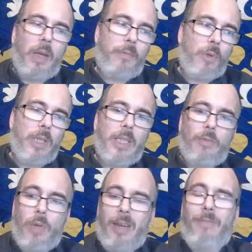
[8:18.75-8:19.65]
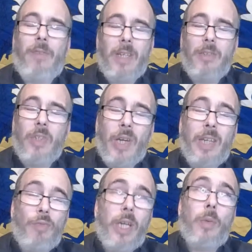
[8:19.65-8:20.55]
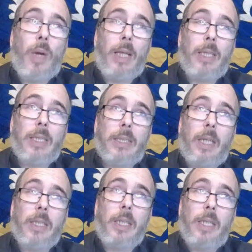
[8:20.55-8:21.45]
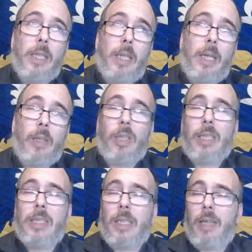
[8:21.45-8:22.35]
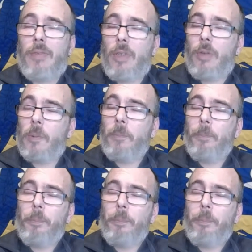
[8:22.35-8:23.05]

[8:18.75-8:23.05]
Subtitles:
I thought he did very, really, really well last night, or yesterday afternoon.